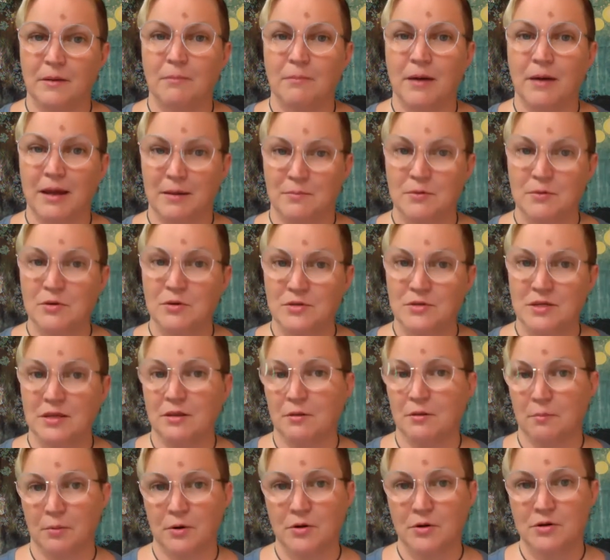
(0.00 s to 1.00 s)
by abusing
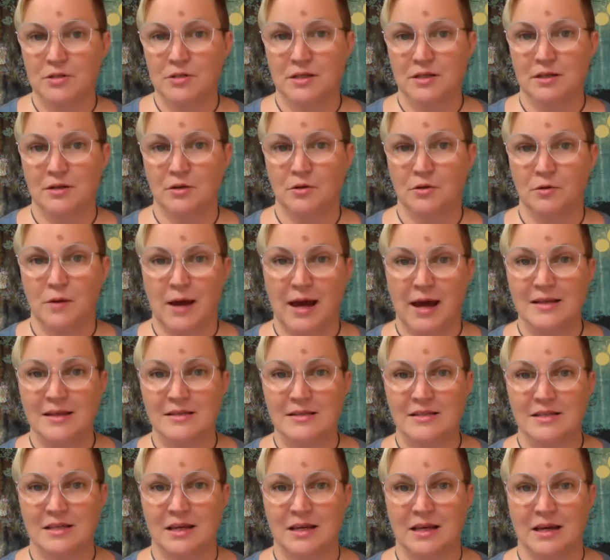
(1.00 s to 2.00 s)
the person who has
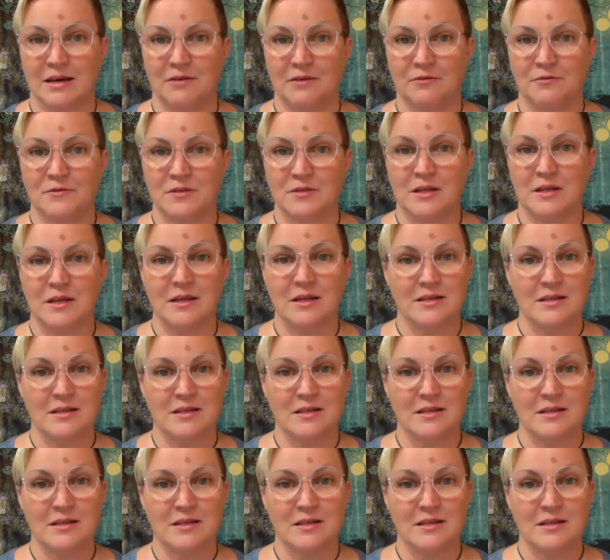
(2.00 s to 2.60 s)
the gift